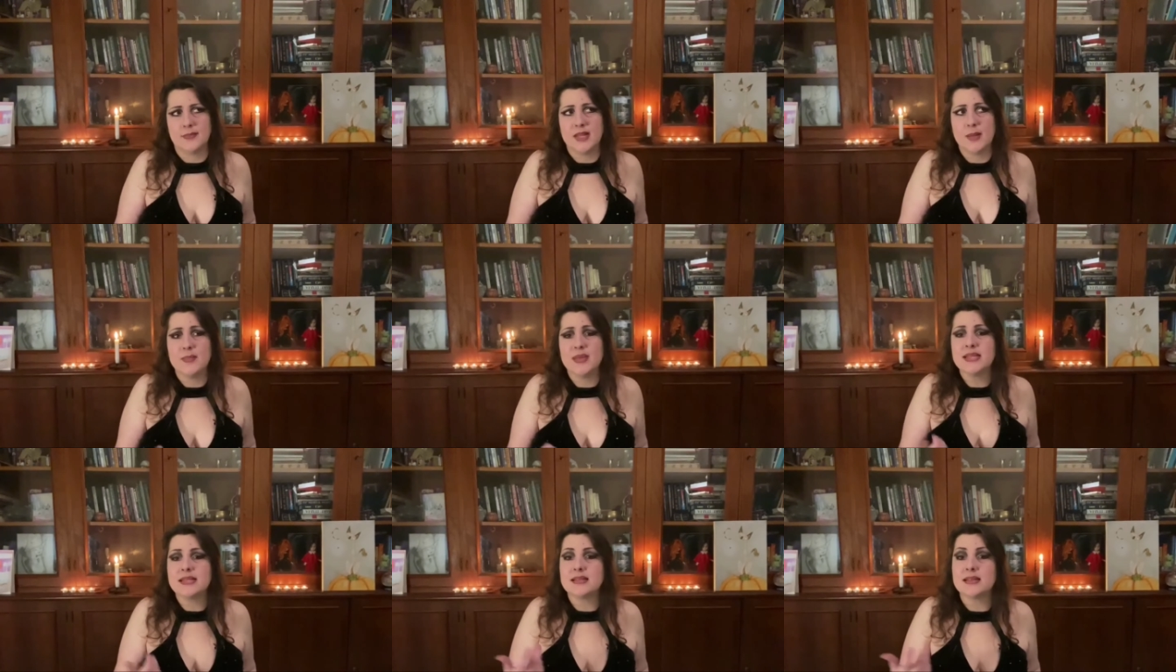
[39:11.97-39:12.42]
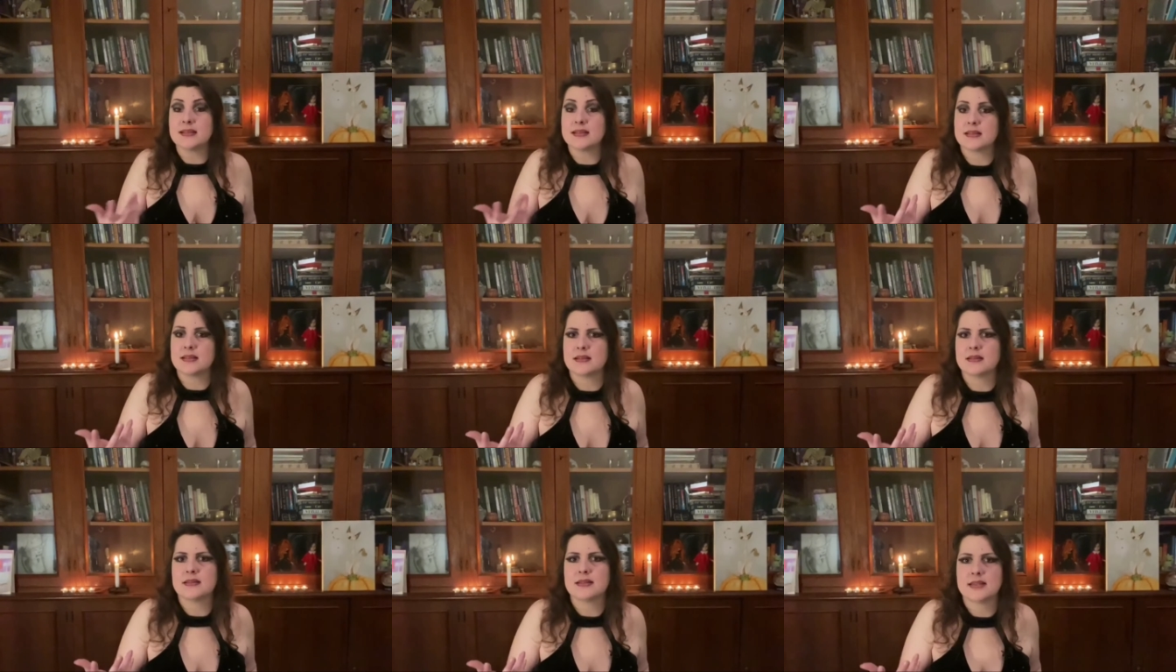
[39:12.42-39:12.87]
the missing
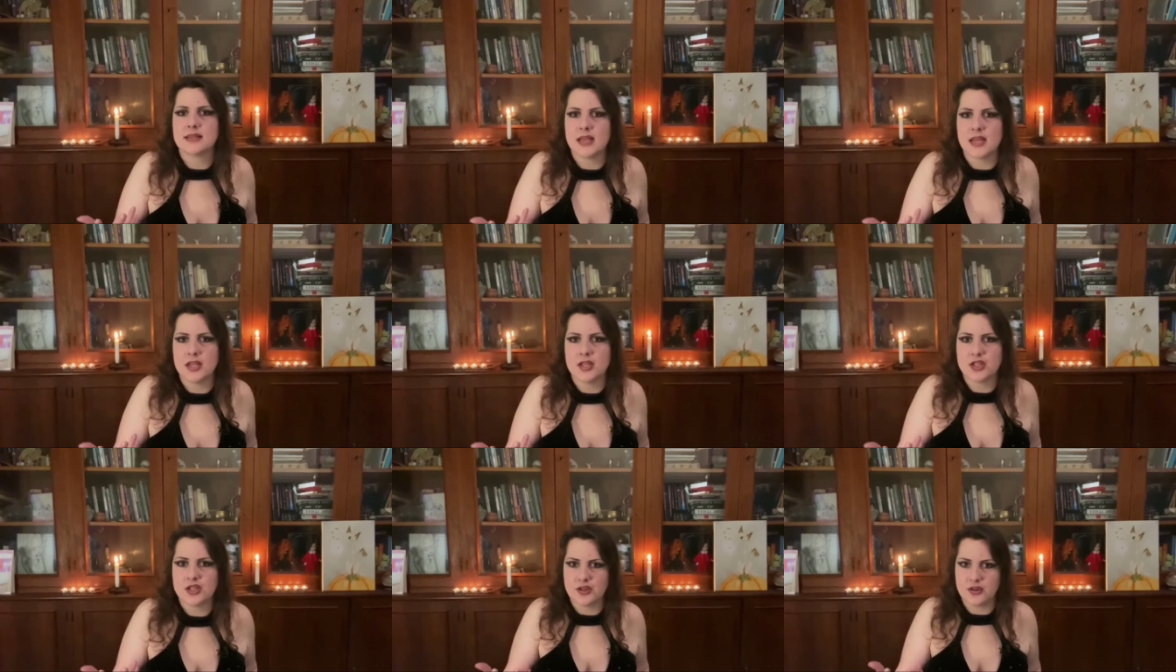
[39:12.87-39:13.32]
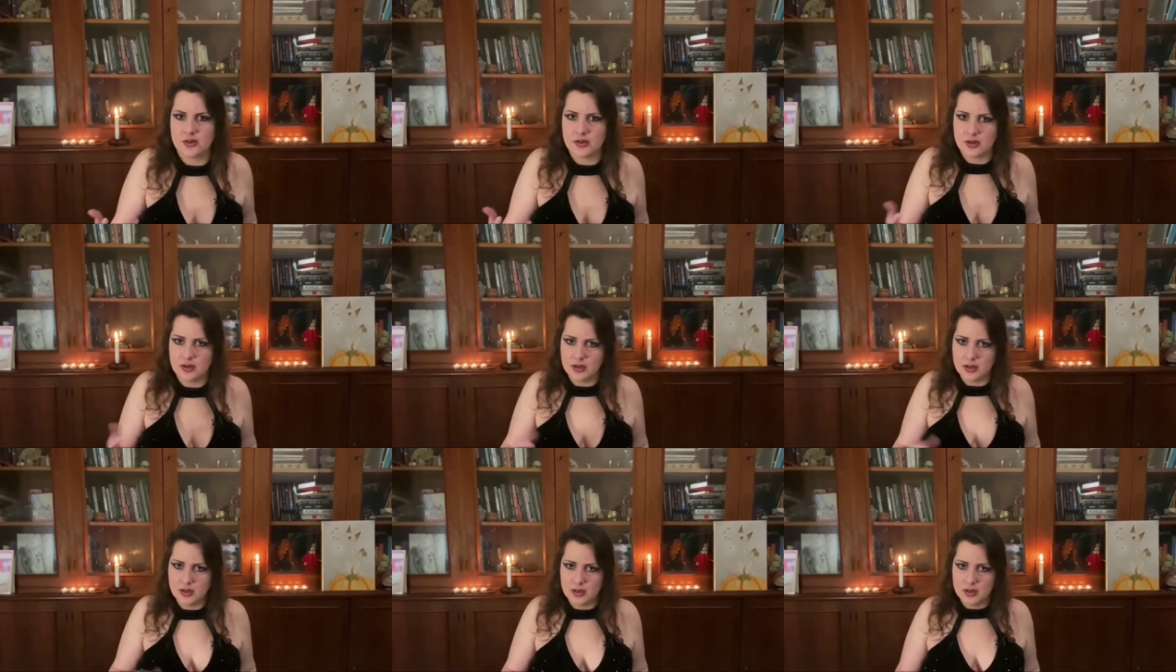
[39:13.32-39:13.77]

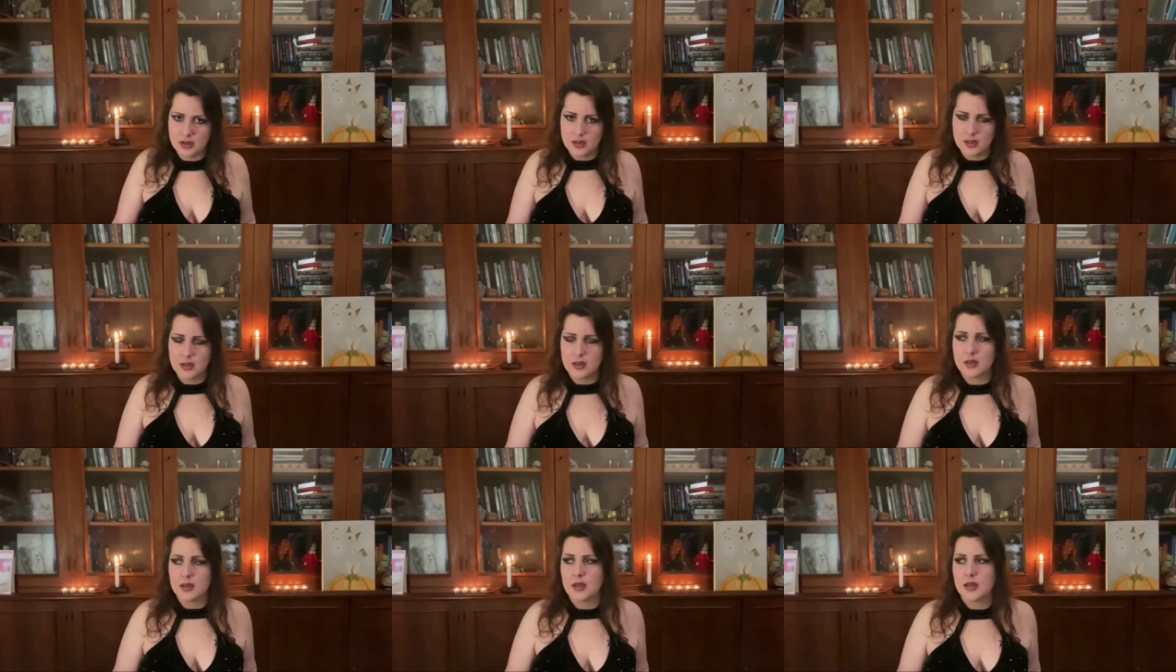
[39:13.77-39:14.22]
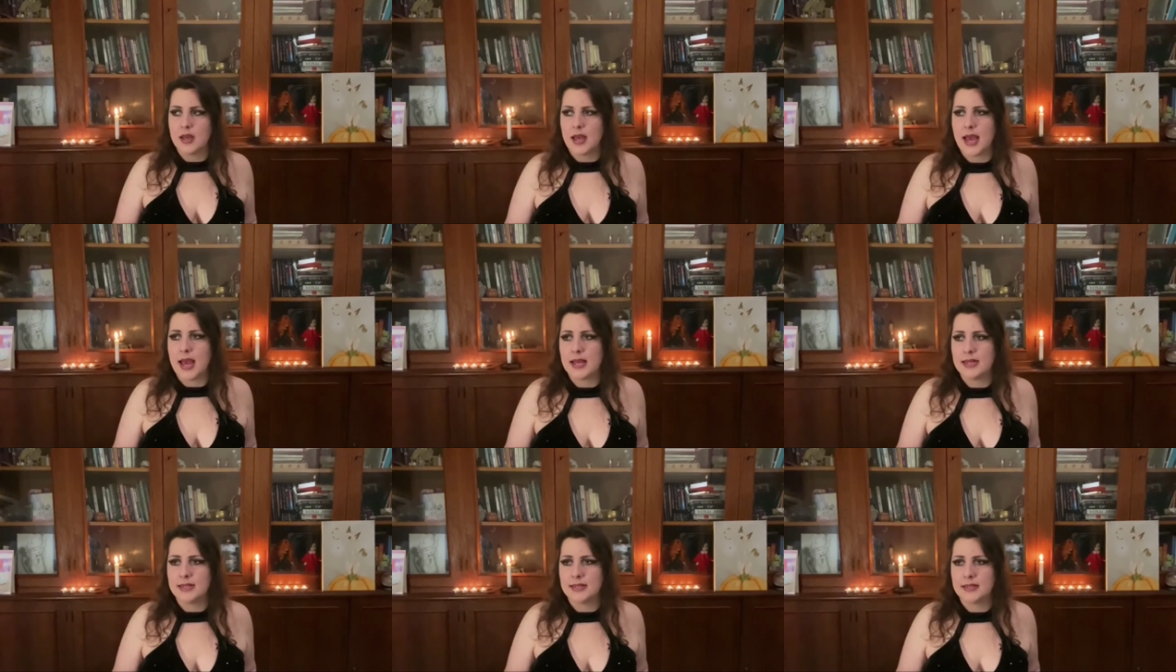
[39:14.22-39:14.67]
sensation
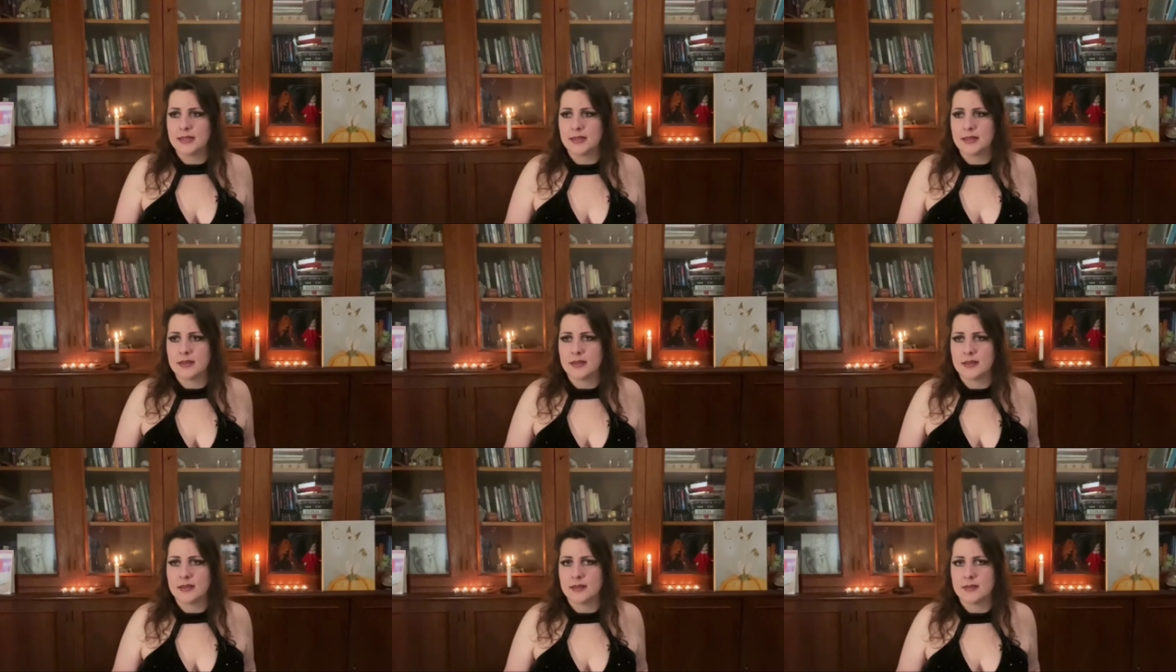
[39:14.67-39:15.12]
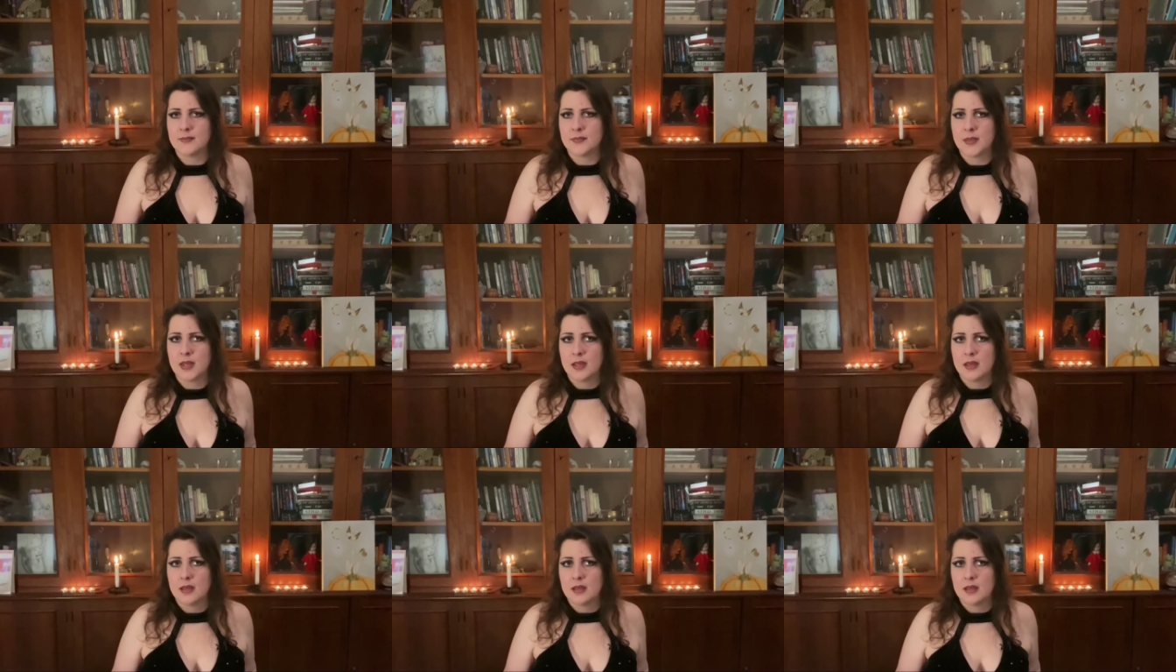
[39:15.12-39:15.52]
and uh,